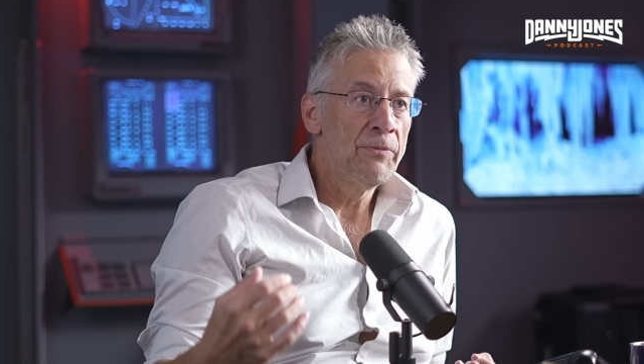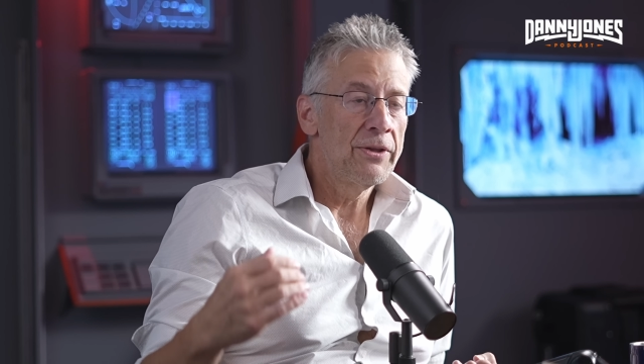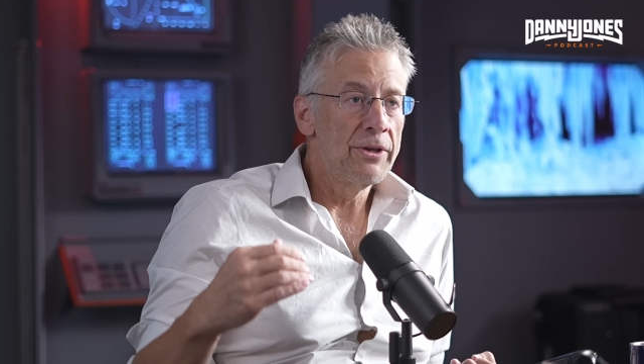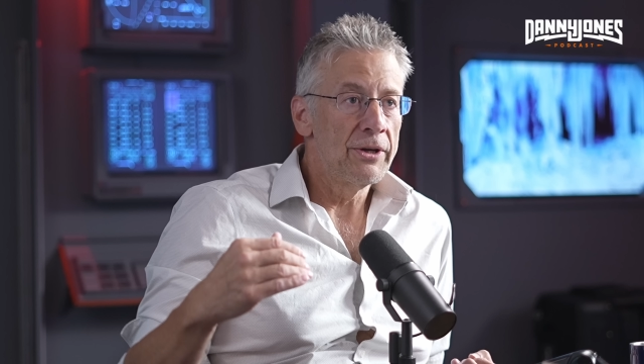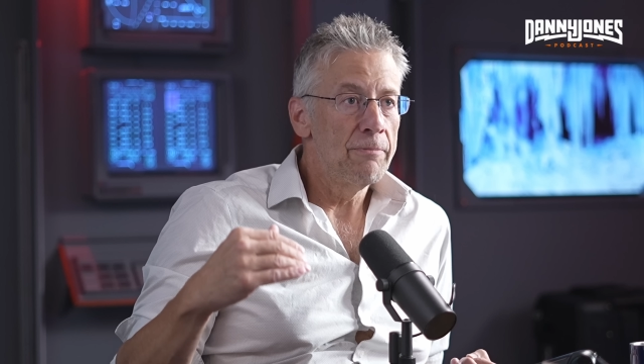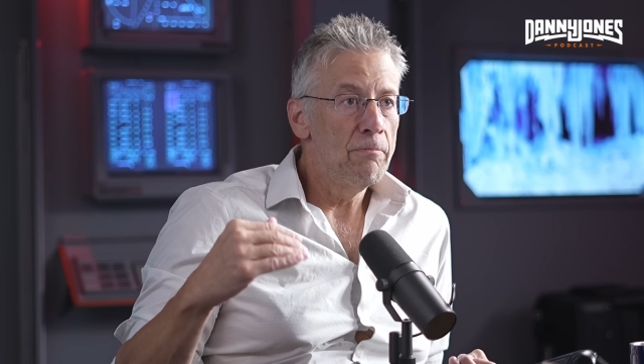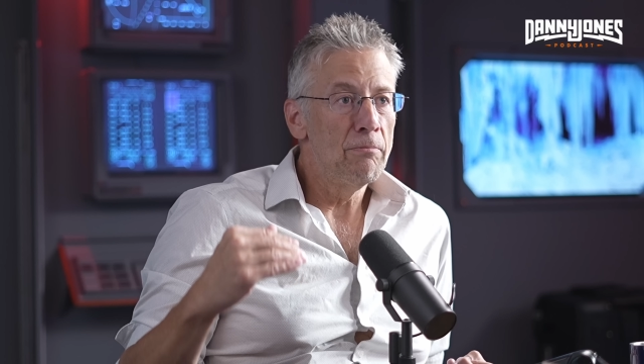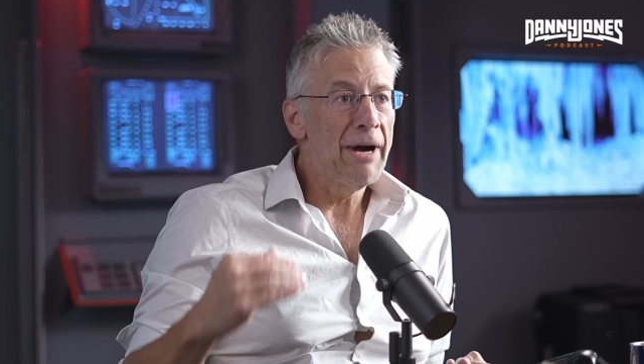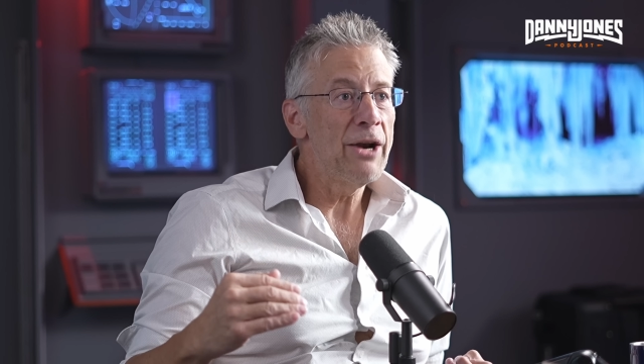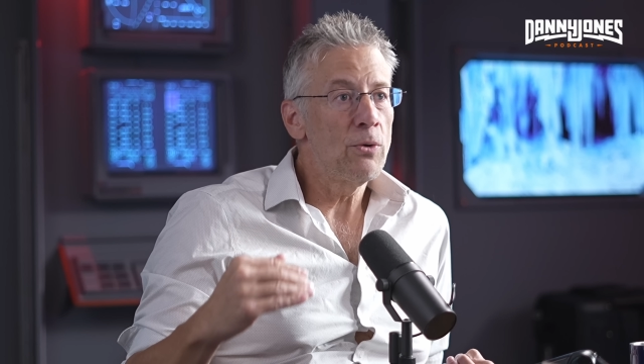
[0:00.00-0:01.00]
the
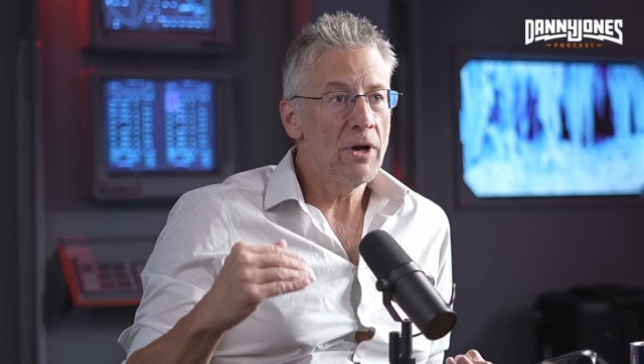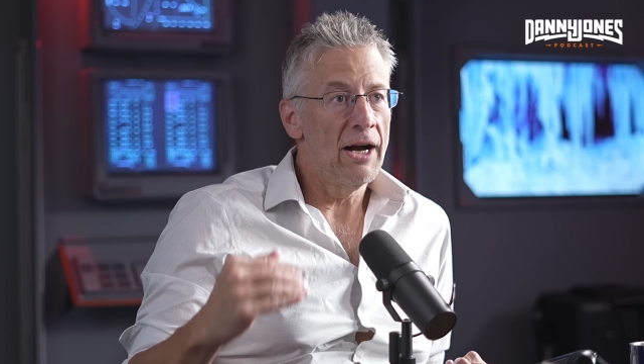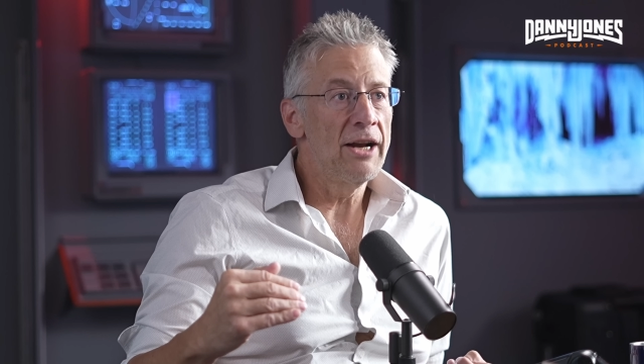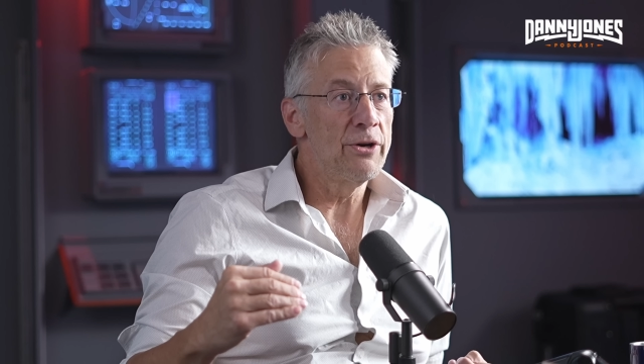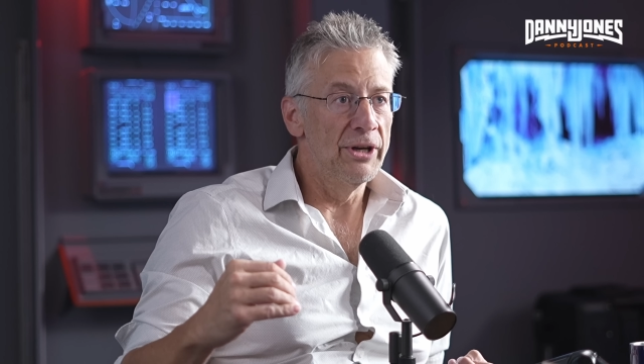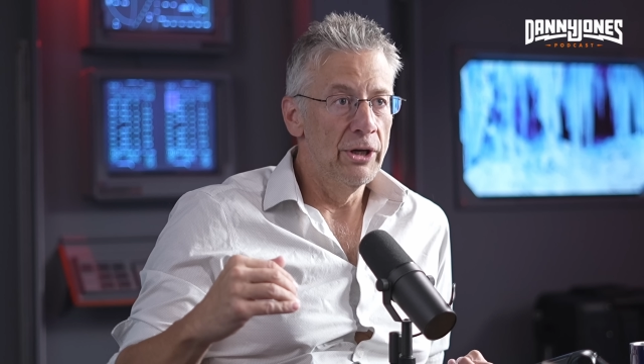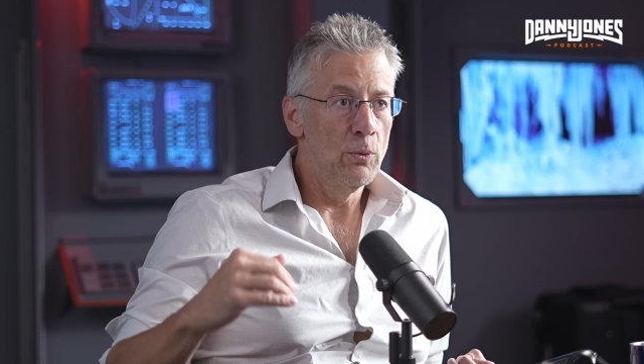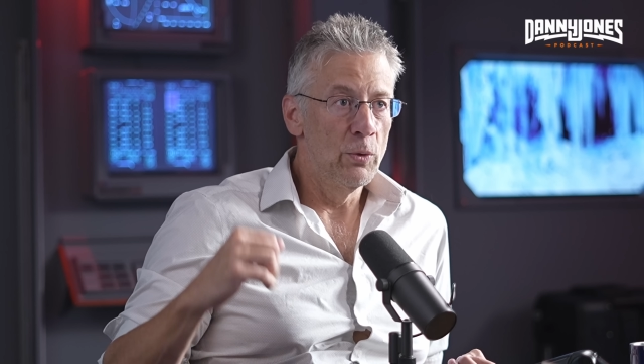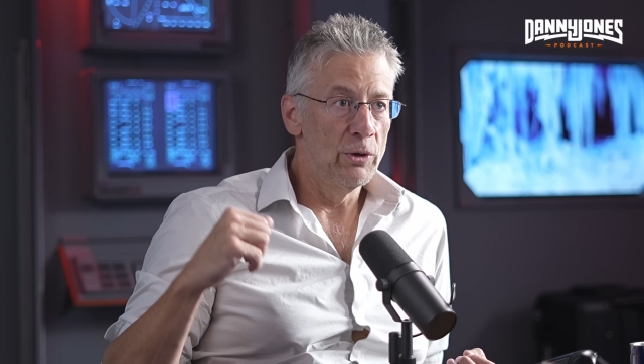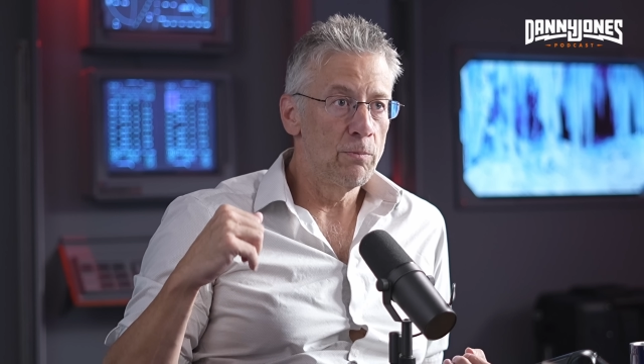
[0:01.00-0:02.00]
mitochondria
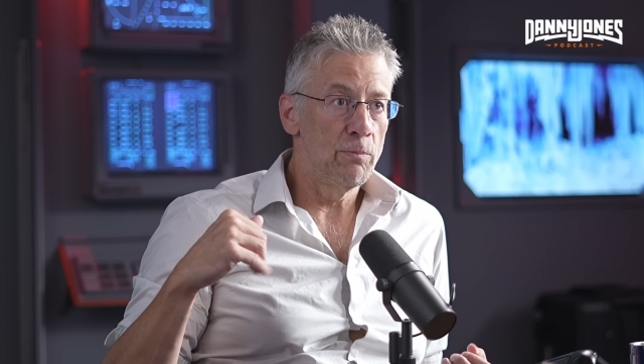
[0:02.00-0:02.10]
will